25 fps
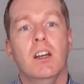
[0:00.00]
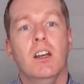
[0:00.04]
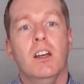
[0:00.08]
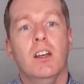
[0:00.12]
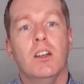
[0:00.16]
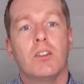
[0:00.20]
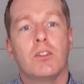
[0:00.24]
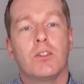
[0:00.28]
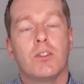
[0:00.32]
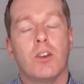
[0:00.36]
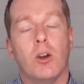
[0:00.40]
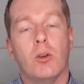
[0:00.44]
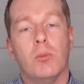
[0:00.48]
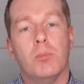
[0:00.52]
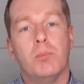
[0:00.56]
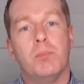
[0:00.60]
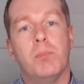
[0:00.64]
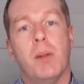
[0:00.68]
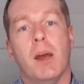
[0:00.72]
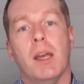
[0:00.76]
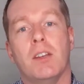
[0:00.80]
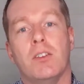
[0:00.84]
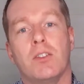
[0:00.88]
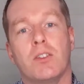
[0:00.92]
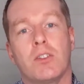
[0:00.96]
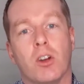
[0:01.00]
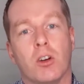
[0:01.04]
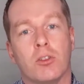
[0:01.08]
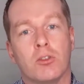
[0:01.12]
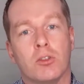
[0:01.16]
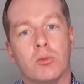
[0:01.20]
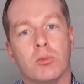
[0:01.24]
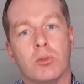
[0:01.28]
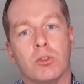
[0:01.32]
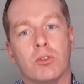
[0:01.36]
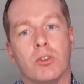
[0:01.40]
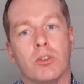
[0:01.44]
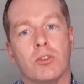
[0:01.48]
So based on the
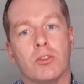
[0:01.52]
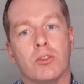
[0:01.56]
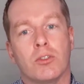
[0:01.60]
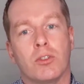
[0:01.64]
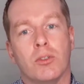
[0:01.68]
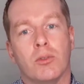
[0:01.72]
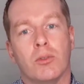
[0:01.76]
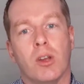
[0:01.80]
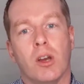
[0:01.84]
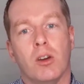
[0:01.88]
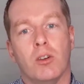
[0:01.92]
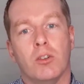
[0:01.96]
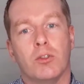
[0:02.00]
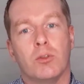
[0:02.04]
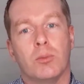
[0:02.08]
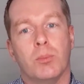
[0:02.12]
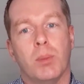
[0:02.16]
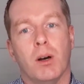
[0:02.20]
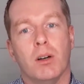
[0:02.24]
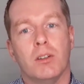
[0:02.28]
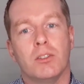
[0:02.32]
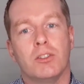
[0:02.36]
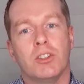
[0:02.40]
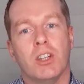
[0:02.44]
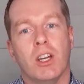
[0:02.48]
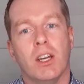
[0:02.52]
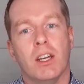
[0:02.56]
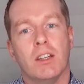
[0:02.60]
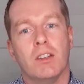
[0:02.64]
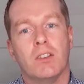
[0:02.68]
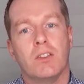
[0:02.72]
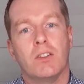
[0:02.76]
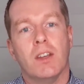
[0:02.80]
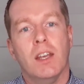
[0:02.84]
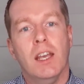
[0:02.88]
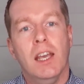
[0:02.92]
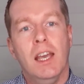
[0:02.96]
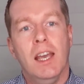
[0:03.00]
results of those spot
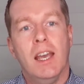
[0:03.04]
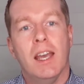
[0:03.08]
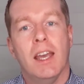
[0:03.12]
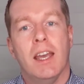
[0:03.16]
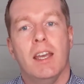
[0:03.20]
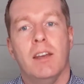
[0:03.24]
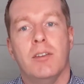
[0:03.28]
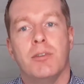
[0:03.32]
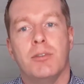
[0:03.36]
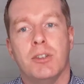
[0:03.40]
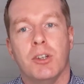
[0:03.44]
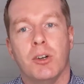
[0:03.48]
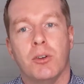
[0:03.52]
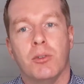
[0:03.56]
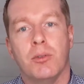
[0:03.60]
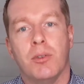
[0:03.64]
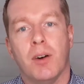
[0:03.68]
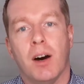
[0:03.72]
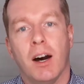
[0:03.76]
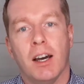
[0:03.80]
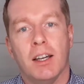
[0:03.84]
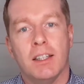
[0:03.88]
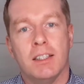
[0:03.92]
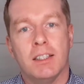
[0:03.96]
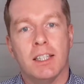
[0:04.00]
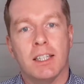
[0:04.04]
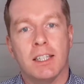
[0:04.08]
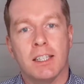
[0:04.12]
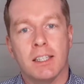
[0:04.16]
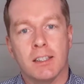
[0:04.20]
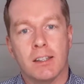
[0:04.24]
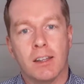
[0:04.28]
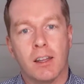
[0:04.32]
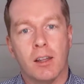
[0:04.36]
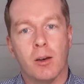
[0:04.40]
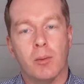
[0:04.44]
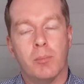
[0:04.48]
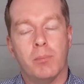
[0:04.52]
checks, if you're finding
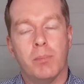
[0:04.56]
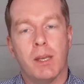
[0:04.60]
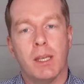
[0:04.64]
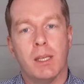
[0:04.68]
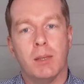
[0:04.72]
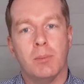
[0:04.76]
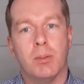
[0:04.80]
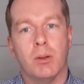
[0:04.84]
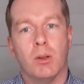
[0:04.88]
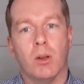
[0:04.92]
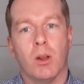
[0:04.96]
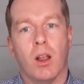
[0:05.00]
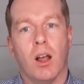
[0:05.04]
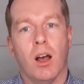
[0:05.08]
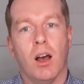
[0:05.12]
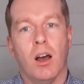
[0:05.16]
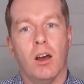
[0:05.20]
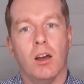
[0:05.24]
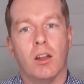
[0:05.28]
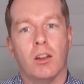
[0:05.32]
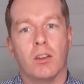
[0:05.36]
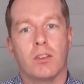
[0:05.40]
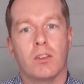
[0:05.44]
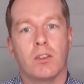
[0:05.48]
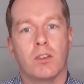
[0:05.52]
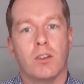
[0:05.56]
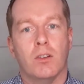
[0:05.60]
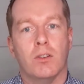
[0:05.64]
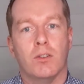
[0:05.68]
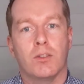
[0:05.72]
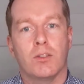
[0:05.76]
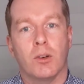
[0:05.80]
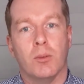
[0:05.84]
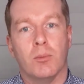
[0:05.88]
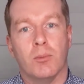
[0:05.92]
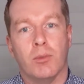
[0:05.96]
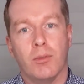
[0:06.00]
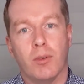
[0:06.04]
that there's
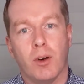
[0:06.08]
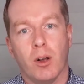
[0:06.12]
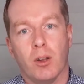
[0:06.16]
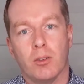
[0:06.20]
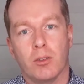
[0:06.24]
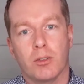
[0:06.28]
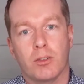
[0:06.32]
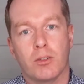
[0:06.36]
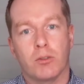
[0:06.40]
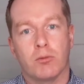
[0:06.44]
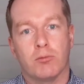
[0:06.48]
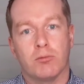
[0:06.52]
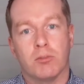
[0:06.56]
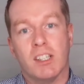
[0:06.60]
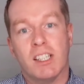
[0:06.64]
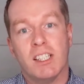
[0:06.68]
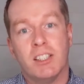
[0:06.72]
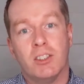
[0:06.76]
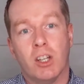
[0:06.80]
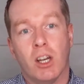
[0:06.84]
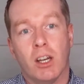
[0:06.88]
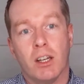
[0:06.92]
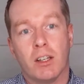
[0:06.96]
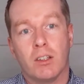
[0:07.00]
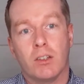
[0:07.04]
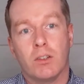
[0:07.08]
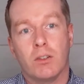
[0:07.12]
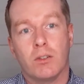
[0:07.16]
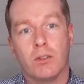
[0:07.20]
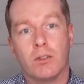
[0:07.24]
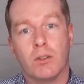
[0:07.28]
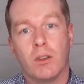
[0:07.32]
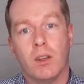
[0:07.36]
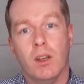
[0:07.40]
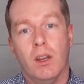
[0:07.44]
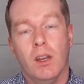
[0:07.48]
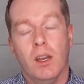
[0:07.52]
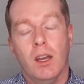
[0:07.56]
some false
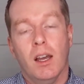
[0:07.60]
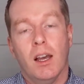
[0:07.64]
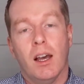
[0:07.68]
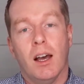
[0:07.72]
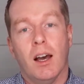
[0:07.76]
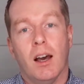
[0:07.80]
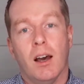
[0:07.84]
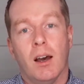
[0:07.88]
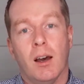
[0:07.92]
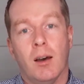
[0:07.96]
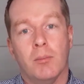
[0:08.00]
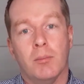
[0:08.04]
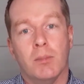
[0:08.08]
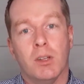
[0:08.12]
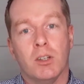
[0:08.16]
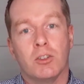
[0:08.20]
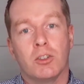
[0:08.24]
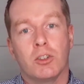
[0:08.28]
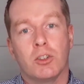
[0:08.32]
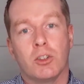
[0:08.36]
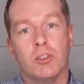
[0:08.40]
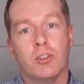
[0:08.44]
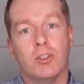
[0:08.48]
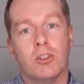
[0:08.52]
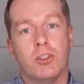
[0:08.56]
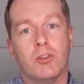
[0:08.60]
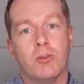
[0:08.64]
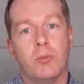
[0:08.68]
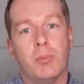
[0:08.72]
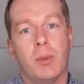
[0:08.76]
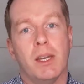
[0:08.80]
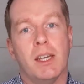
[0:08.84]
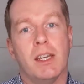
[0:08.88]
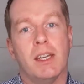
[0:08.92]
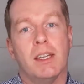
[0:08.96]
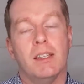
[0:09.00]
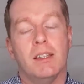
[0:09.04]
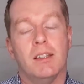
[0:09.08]
rejects that shouldn't have
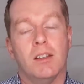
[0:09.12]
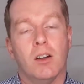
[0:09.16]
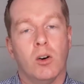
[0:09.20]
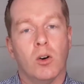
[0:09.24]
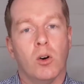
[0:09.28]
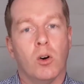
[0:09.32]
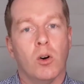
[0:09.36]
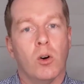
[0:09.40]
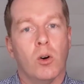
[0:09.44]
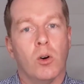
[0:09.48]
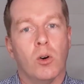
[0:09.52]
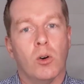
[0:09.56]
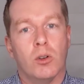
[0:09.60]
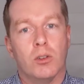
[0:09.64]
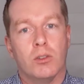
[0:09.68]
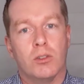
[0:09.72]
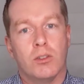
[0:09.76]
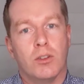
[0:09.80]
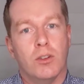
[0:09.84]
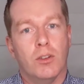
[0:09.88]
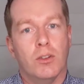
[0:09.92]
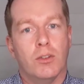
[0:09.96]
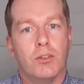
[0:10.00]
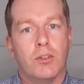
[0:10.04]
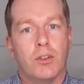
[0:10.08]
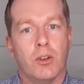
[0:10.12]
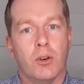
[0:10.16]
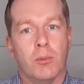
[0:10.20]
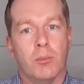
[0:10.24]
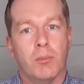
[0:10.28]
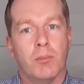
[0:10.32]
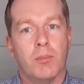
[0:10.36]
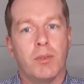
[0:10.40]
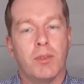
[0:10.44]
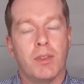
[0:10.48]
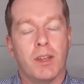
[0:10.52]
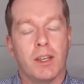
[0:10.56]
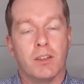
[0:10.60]
been, or there's
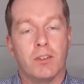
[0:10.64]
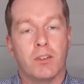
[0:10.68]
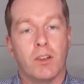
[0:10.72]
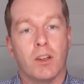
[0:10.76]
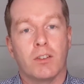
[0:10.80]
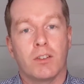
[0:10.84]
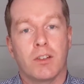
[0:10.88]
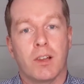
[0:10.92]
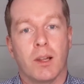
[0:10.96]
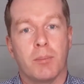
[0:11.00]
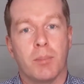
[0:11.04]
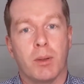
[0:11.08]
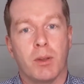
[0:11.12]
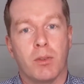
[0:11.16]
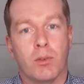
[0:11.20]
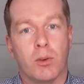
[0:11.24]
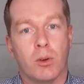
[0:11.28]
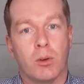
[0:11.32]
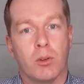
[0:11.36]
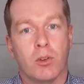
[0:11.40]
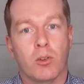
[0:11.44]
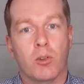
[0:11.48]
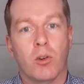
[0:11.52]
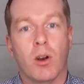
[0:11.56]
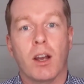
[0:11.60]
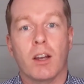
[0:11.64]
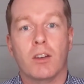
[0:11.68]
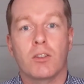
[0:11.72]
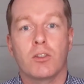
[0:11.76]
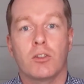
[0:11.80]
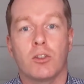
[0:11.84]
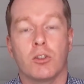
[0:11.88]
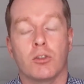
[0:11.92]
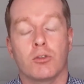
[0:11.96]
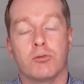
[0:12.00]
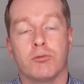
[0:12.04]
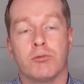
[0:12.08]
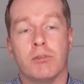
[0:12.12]
some things that are slipping through the cracks,
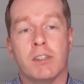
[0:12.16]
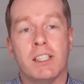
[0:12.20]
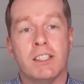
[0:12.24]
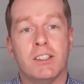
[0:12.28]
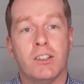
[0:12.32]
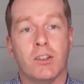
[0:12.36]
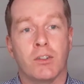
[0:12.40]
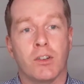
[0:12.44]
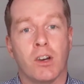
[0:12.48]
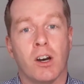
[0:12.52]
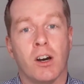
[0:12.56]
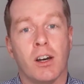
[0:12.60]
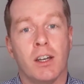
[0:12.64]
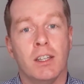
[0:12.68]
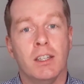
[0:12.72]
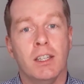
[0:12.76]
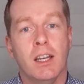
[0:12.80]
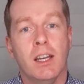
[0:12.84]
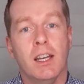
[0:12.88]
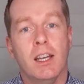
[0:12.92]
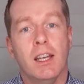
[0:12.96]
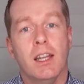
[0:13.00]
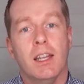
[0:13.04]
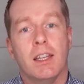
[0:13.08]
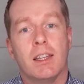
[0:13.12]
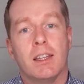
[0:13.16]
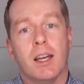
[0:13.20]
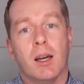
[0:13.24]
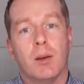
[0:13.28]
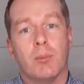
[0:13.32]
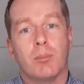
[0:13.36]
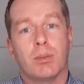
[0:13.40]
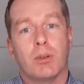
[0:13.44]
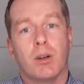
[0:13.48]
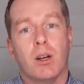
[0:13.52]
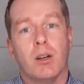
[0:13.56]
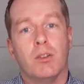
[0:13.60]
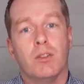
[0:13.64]
just redesign that
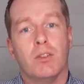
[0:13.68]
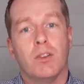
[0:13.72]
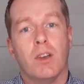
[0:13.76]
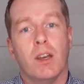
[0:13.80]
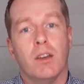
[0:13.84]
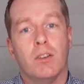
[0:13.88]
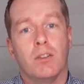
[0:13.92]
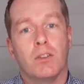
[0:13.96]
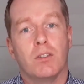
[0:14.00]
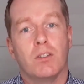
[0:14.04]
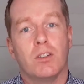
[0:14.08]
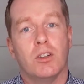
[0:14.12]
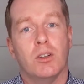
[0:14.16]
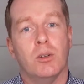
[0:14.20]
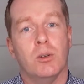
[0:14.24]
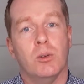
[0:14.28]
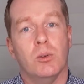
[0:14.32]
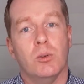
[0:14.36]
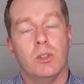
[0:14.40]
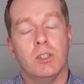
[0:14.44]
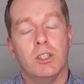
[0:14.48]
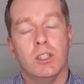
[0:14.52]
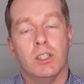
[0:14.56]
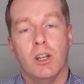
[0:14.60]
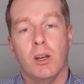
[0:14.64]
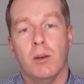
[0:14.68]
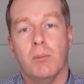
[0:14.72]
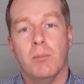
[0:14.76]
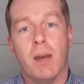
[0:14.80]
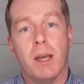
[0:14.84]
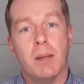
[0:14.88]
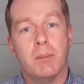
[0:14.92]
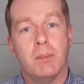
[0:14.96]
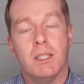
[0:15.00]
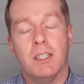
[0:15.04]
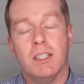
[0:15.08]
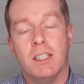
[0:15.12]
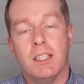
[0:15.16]
process to, you know,
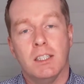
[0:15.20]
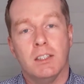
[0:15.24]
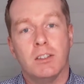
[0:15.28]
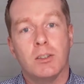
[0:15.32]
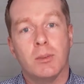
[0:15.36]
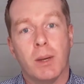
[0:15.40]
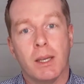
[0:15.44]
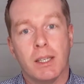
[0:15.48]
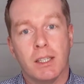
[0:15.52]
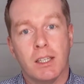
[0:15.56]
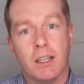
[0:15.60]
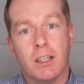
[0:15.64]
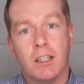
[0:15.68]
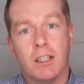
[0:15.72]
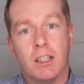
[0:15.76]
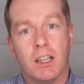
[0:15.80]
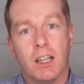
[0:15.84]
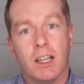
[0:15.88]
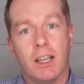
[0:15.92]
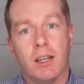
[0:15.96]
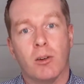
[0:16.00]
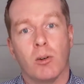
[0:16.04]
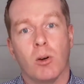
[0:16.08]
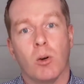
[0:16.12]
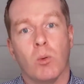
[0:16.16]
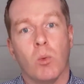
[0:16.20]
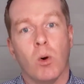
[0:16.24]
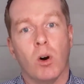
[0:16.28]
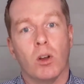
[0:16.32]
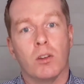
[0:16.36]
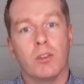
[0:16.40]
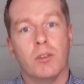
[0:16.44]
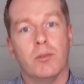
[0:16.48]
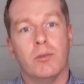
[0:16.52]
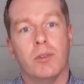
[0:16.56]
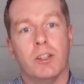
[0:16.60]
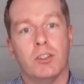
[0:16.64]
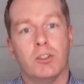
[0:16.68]
maybe you need to make it clearer what
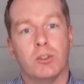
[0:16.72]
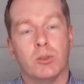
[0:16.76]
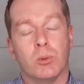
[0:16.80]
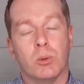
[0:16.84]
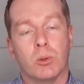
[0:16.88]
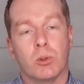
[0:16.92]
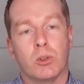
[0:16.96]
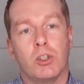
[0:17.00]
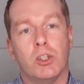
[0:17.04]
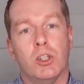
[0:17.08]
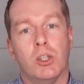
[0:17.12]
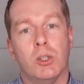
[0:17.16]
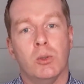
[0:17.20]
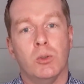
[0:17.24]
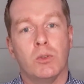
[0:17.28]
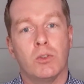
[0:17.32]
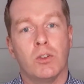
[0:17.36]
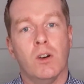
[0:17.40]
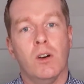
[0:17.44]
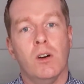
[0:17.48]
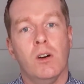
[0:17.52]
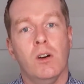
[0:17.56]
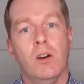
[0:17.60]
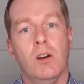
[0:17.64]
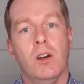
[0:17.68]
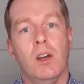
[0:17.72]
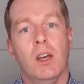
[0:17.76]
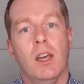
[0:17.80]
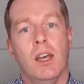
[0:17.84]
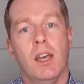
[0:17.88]
the visual cues are.